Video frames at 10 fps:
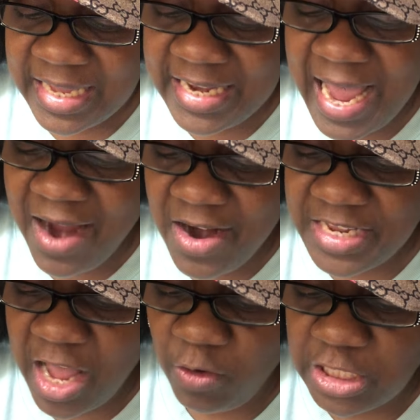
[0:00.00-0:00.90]
And I
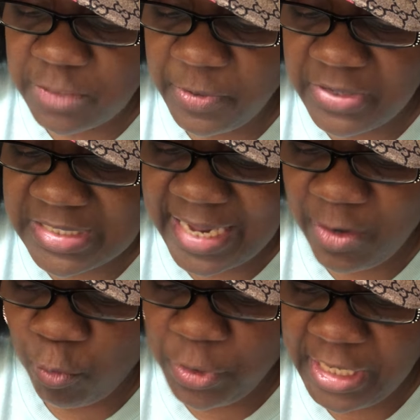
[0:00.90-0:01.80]
heard the Holy Spirit
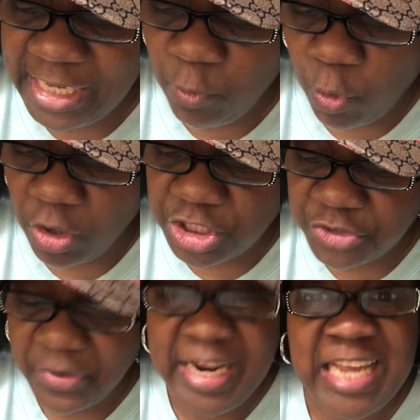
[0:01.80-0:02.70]
say, we were
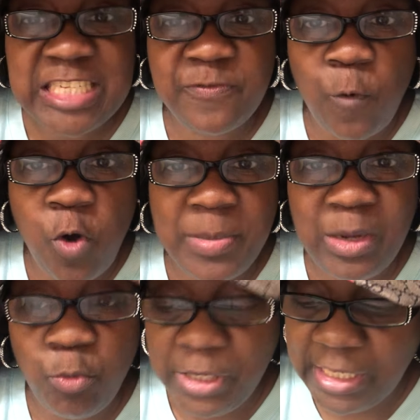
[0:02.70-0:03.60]
transformed
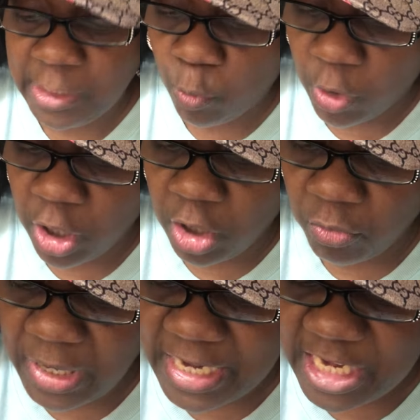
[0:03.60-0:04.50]
and we were
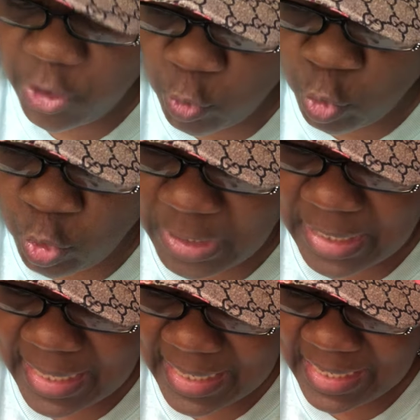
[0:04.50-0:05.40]
renewed,
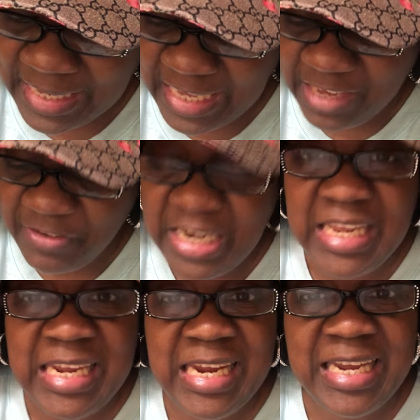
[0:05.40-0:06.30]
even
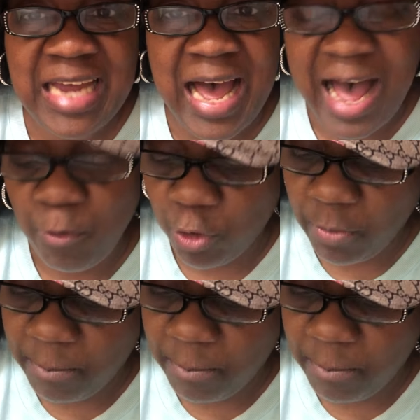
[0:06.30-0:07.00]
in our